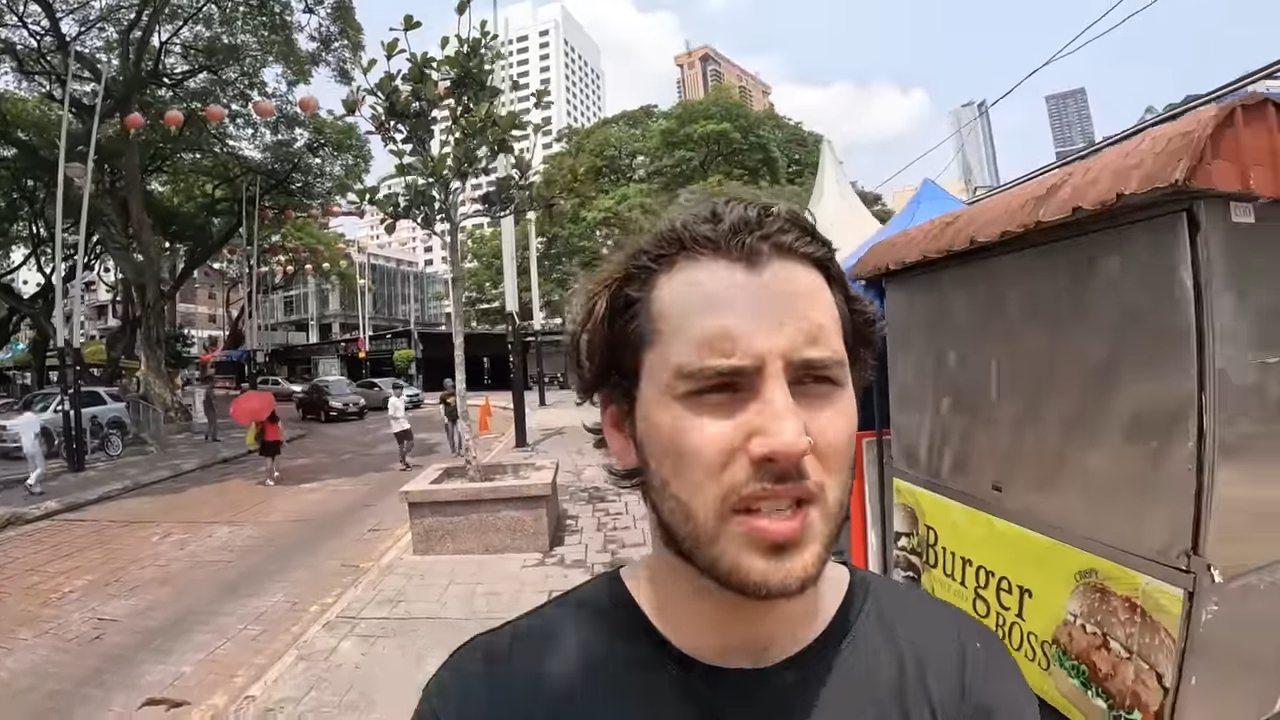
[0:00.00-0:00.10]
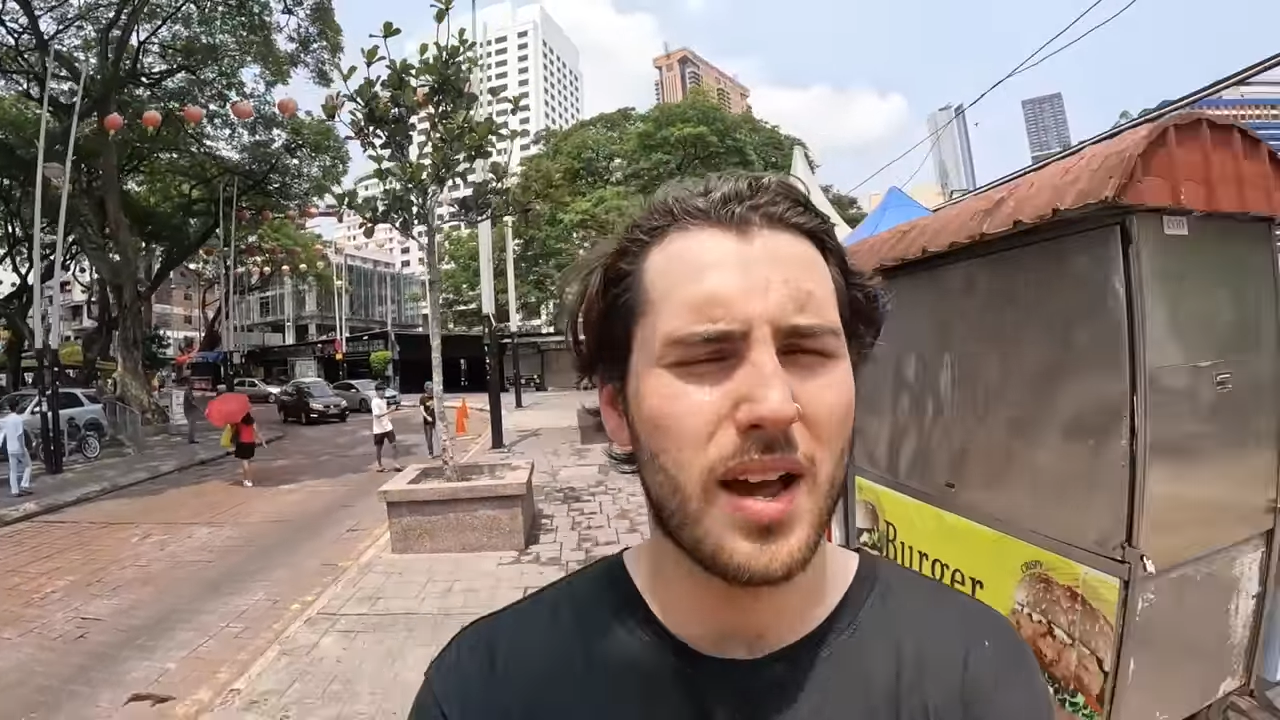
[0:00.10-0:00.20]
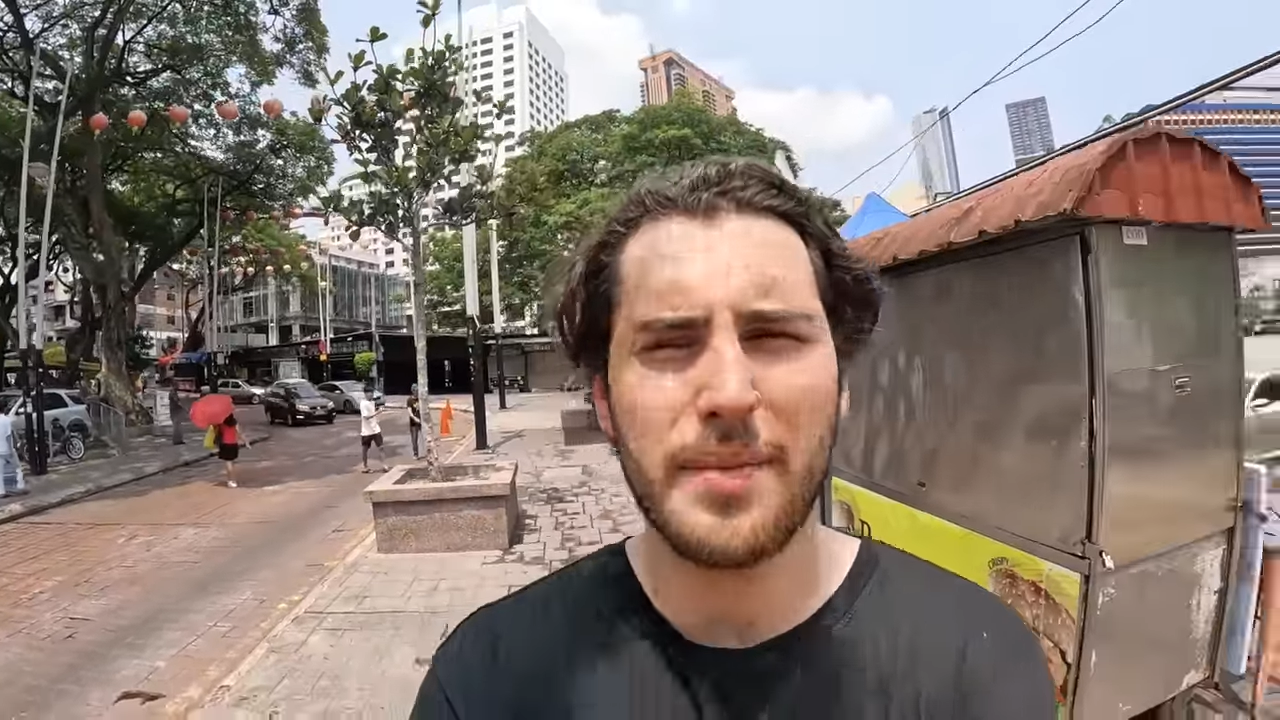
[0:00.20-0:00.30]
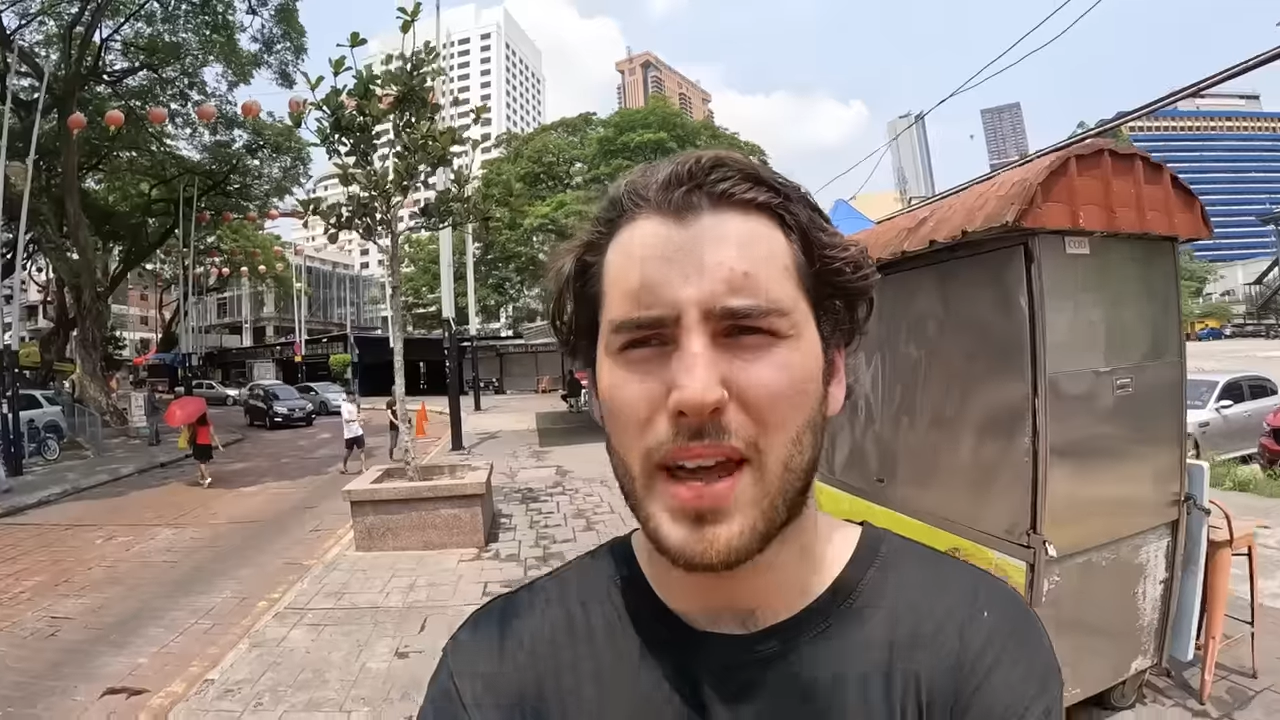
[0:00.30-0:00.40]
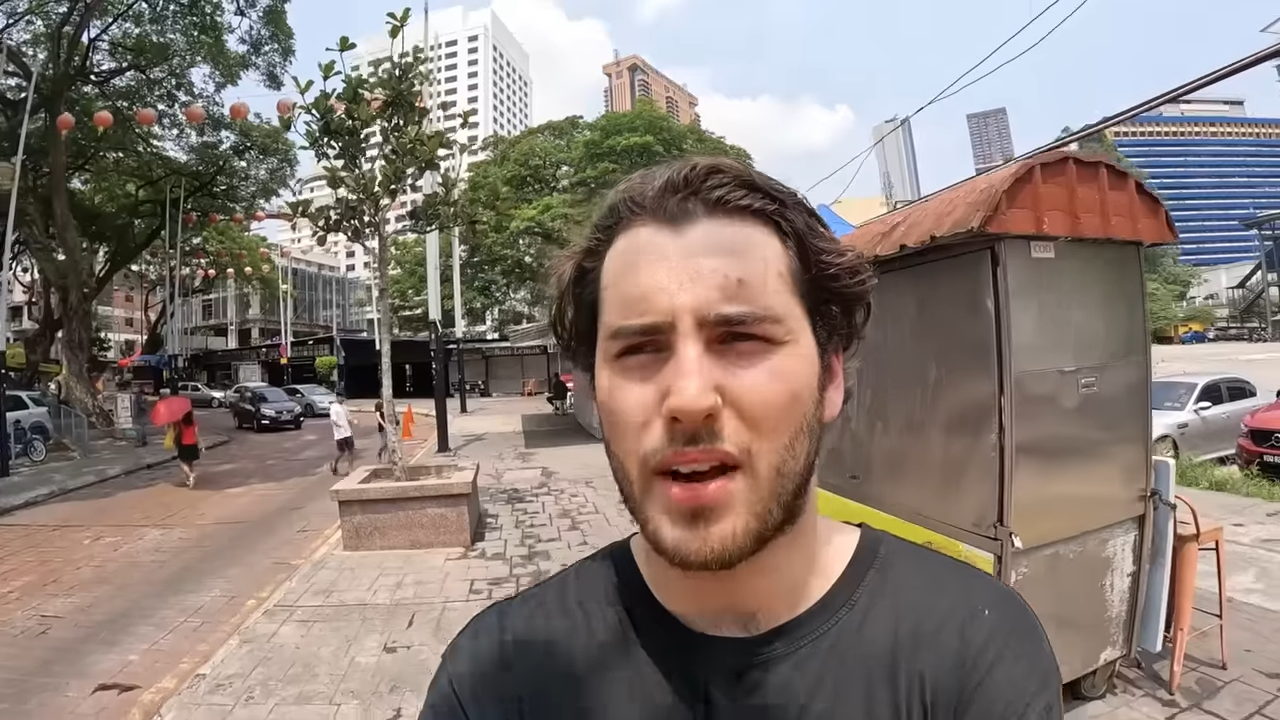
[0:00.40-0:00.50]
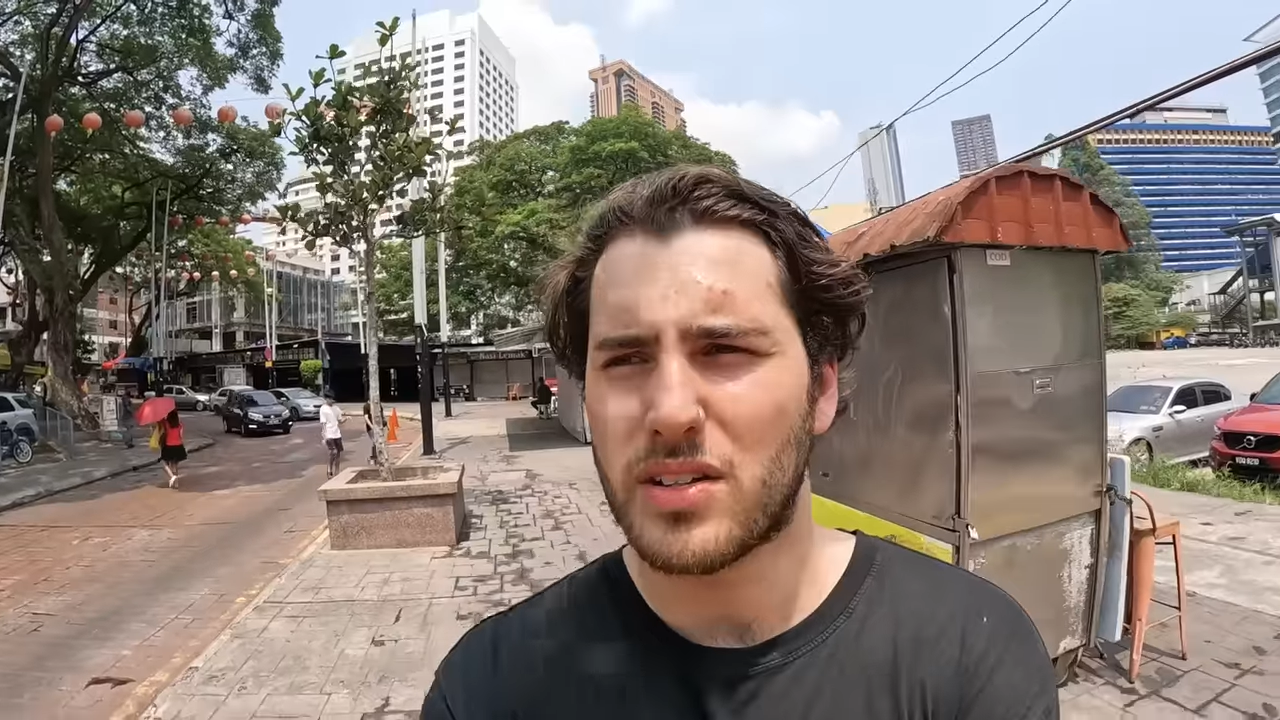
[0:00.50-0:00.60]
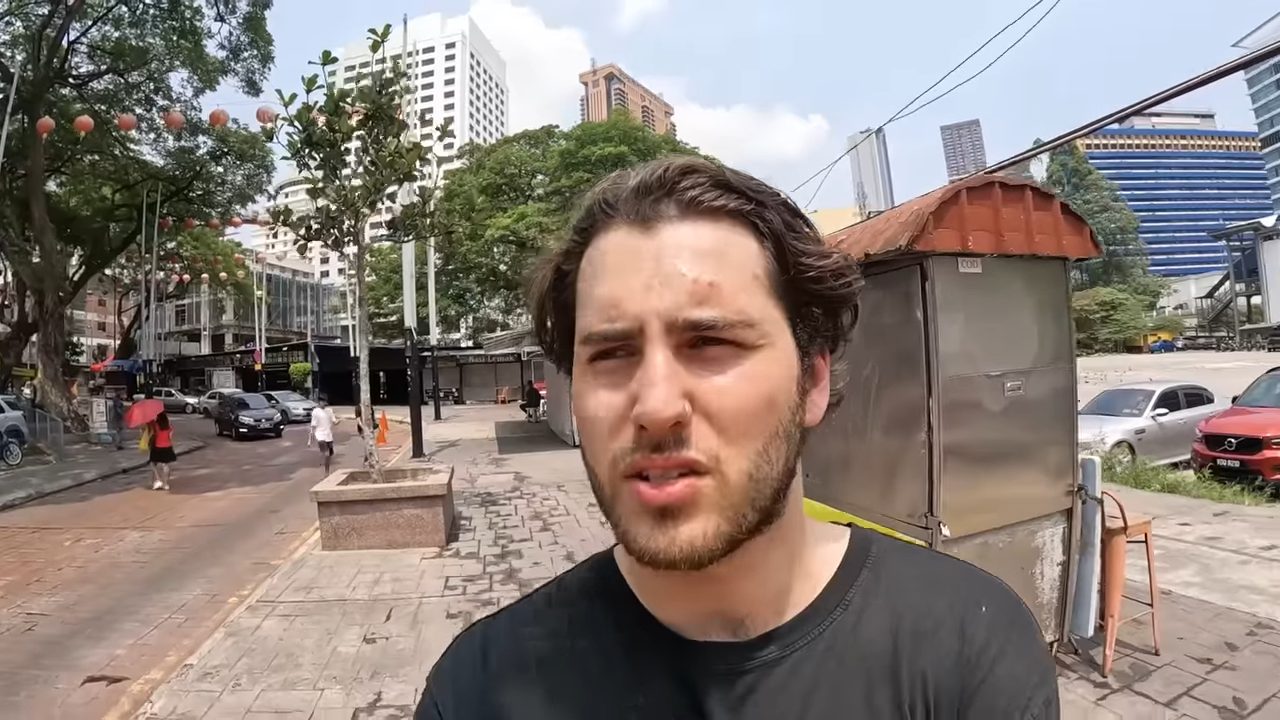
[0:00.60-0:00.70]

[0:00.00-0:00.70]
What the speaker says: the time now?